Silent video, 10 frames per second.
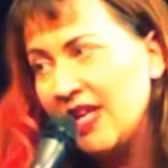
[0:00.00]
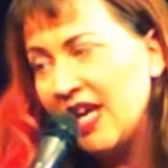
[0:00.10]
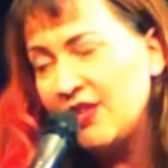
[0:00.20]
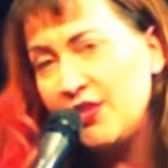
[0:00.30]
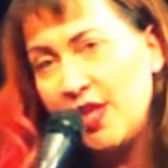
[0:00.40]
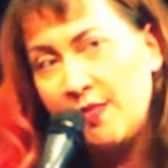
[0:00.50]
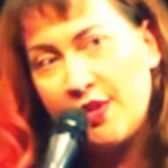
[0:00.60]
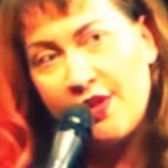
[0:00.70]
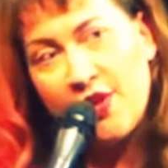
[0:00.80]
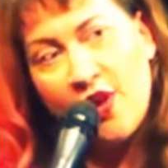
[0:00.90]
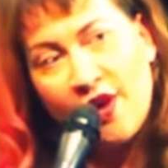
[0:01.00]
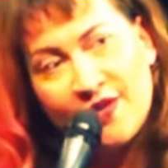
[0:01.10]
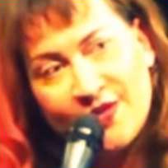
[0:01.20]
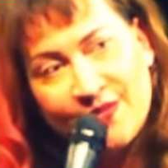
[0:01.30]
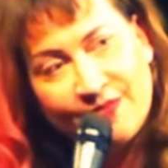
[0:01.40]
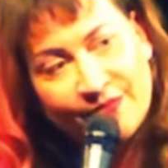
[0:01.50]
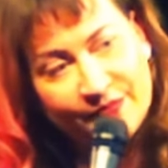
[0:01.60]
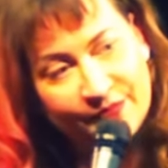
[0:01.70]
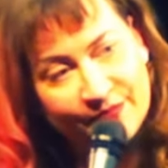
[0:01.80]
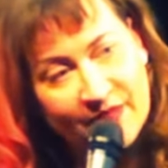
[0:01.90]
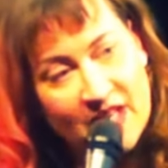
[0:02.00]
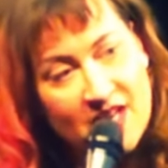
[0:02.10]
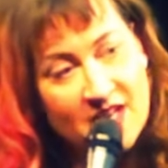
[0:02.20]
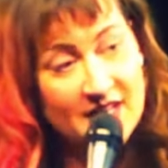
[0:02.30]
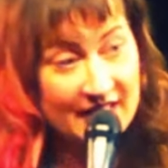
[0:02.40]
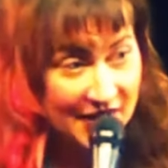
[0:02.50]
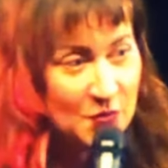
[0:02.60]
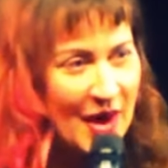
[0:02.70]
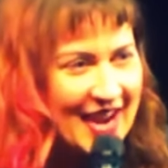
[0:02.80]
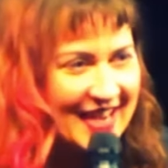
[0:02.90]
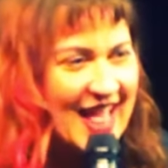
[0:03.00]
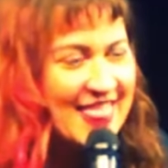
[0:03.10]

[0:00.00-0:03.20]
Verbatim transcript: cats are dumber than dogs. That's right.